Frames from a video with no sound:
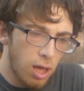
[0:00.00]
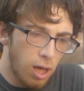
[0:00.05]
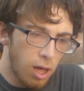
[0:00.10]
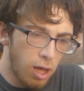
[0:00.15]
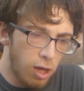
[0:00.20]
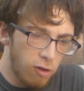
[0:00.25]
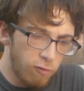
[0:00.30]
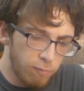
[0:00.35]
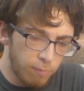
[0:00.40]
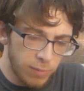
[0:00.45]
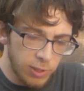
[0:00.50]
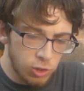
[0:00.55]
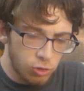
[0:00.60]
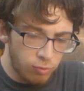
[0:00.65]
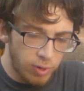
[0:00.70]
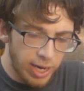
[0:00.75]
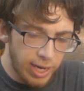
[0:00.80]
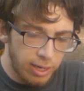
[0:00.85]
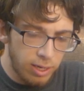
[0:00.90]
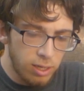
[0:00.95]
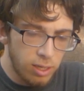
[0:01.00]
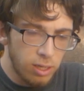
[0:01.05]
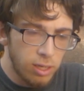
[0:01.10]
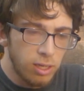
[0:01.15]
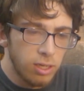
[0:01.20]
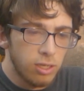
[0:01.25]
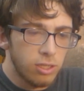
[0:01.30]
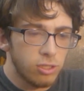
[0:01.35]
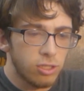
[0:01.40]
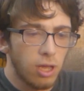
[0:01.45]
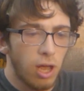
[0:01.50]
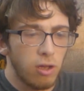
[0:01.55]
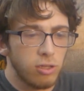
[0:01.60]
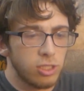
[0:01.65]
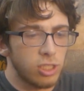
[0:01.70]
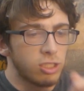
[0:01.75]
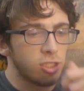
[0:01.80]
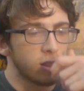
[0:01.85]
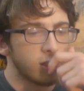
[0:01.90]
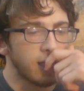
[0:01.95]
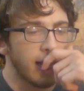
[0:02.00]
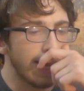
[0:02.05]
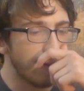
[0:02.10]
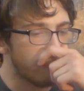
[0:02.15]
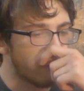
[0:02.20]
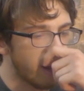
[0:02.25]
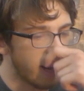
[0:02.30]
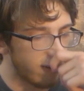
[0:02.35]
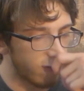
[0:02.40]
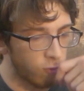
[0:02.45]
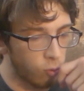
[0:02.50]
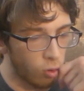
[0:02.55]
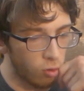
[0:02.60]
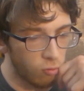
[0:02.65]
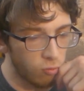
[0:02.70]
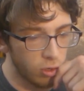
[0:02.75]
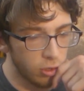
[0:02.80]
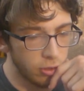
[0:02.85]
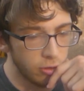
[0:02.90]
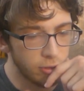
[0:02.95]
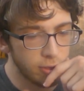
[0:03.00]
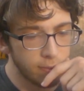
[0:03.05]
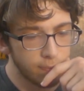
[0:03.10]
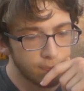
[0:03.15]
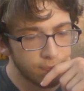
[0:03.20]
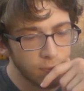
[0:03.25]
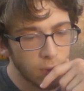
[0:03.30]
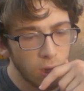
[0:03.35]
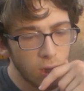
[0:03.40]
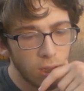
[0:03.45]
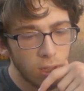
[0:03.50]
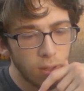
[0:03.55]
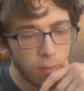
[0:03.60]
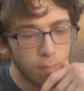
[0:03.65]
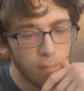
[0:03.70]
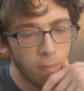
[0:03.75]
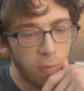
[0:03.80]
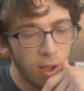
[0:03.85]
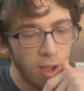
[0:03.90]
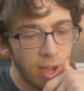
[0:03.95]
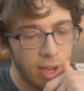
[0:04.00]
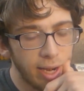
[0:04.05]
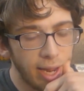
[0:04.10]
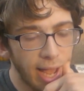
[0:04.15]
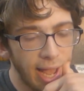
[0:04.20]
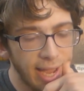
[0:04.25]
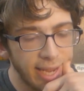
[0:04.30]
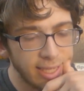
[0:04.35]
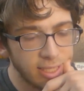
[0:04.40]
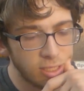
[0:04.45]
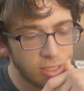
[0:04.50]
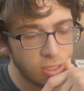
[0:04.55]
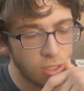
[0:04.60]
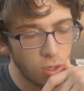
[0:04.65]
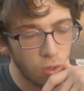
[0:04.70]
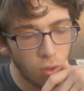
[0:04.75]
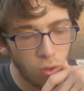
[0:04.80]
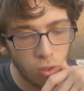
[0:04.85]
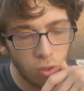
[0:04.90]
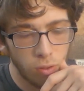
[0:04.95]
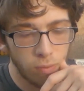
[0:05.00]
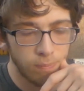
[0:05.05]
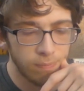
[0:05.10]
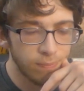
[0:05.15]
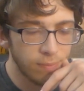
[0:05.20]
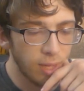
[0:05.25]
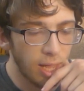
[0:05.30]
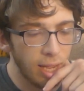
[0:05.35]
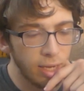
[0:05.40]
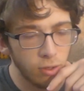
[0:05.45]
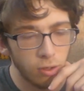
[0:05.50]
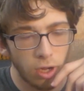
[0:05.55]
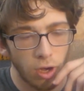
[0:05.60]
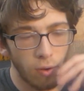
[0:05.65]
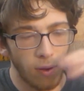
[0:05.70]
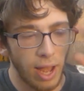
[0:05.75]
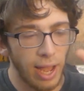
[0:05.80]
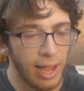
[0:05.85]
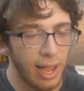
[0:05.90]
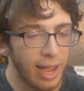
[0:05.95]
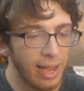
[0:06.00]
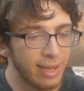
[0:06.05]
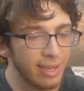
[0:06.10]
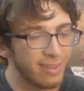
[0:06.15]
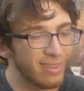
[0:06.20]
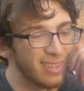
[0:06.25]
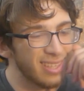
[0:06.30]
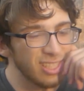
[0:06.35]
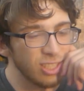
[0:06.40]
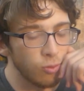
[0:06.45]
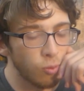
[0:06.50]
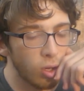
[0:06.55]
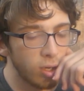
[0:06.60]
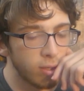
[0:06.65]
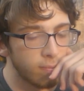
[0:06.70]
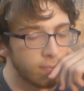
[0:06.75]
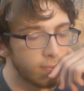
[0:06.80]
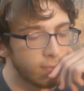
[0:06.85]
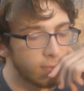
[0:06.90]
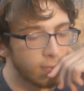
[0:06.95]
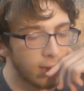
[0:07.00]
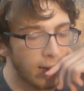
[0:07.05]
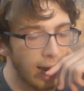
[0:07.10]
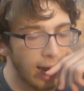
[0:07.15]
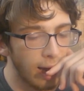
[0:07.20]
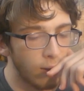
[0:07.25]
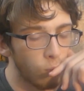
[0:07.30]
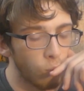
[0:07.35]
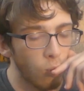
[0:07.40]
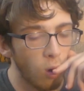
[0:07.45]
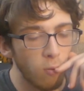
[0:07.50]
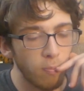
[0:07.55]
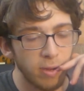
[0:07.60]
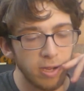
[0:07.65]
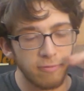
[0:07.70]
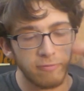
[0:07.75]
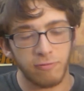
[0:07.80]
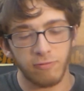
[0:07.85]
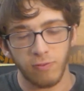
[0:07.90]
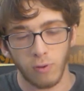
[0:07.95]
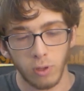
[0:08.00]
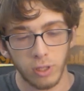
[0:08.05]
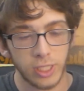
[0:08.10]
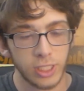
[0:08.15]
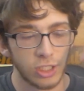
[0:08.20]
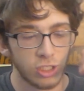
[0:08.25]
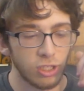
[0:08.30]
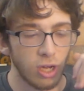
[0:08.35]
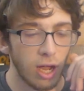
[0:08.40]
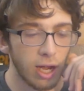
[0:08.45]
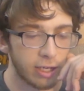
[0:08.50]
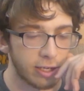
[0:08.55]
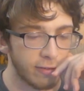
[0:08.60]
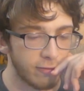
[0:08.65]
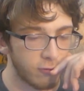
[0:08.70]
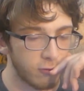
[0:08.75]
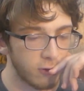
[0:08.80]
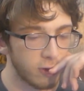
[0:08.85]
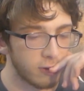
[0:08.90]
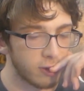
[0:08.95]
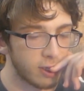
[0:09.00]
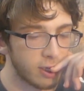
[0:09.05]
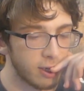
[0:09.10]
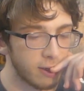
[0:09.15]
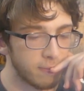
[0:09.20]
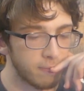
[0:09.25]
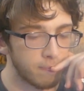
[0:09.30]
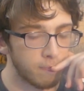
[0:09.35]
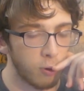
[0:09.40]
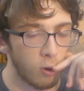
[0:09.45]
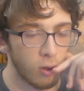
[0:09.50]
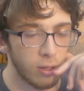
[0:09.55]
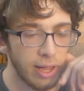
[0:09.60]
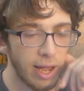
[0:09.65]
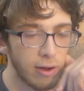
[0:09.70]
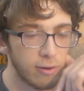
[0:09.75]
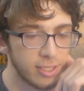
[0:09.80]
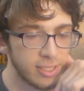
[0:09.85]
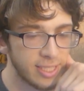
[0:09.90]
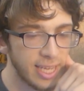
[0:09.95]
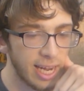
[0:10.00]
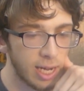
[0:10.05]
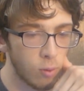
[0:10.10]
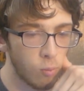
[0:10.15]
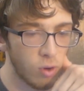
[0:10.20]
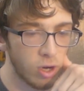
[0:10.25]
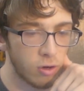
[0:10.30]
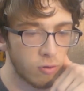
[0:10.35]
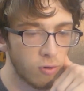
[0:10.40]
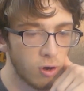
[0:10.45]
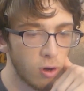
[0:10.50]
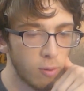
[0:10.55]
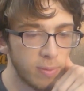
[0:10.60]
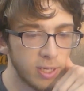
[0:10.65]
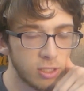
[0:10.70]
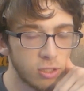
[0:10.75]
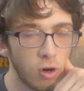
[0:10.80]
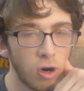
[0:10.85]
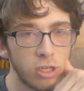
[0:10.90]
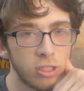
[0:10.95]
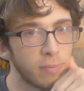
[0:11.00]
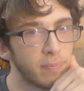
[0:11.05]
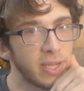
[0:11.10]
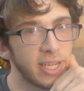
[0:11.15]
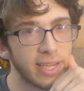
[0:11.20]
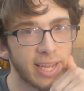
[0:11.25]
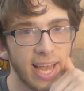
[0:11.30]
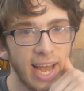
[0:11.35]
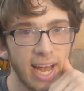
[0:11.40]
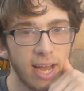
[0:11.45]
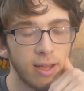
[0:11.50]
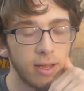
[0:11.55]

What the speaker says: of Madrid. So that was a slight break for Ruud. But I don't know. This one, I won't be fully shocked if Ruud could pull out a second win in a row, but it's hard to beat